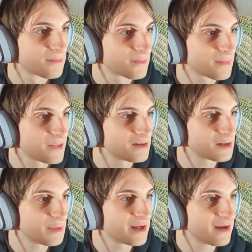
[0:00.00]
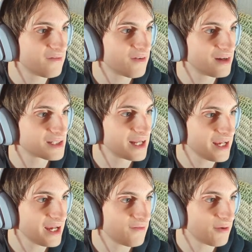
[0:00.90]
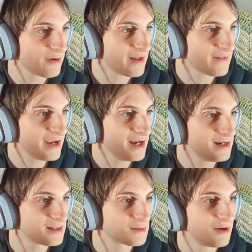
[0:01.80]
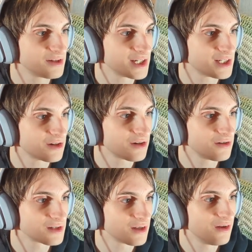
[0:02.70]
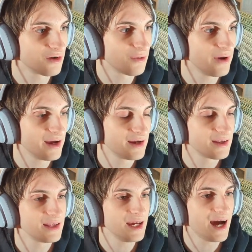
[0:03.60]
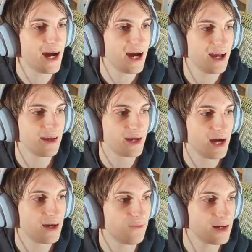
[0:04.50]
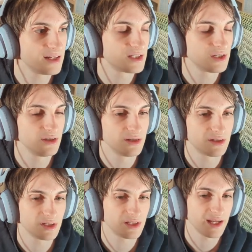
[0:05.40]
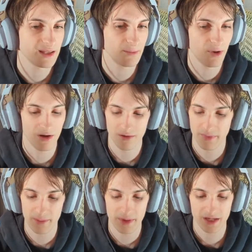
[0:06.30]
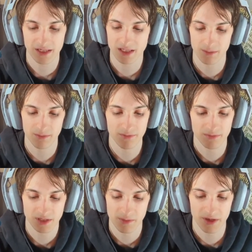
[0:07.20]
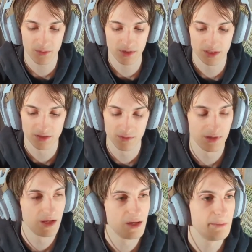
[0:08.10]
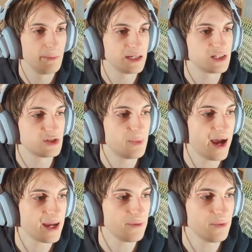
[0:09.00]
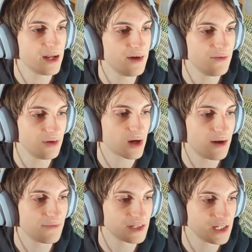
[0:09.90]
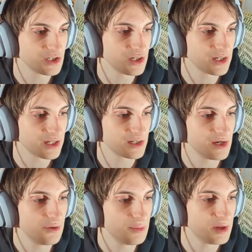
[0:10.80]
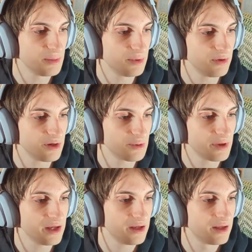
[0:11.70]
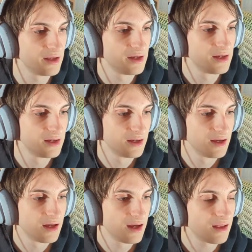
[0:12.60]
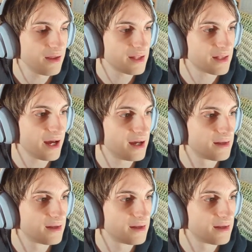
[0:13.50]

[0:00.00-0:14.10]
That was a big thing for us, thanking everyone at the end. Small gesture goes a long way. Yeah, I wanted to thank them all. Maybe some of them would message back and we could have a little conversation and get to know the people a little bit. I like that.